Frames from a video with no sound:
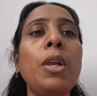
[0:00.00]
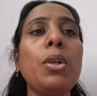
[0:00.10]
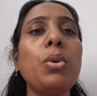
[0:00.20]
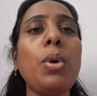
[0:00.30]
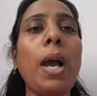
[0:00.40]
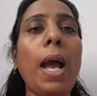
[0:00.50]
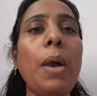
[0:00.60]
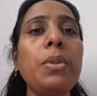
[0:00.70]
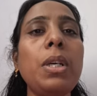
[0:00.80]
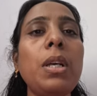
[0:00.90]
to
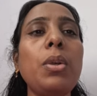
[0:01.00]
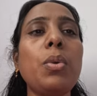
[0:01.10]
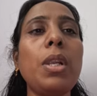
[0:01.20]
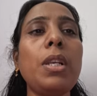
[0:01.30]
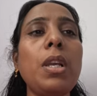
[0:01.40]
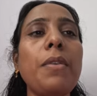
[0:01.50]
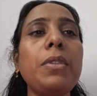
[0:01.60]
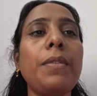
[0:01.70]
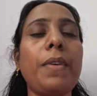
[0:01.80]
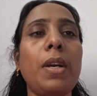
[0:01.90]
have the utility of
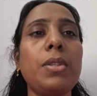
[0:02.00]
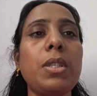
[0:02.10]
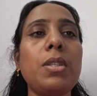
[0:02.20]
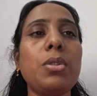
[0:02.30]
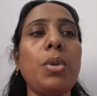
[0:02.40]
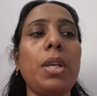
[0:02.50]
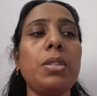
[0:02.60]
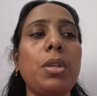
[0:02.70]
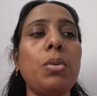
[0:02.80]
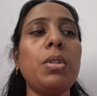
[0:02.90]
the functions to
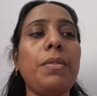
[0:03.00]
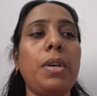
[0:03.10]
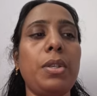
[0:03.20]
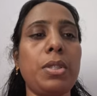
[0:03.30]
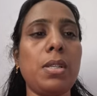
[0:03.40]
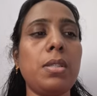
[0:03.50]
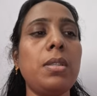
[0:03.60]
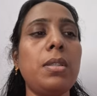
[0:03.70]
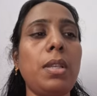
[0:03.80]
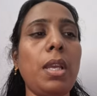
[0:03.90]
execute the functions.
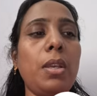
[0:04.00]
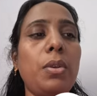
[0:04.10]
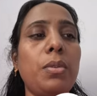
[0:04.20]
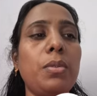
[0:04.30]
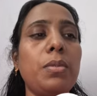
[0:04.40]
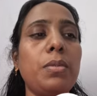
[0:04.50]
Thank you.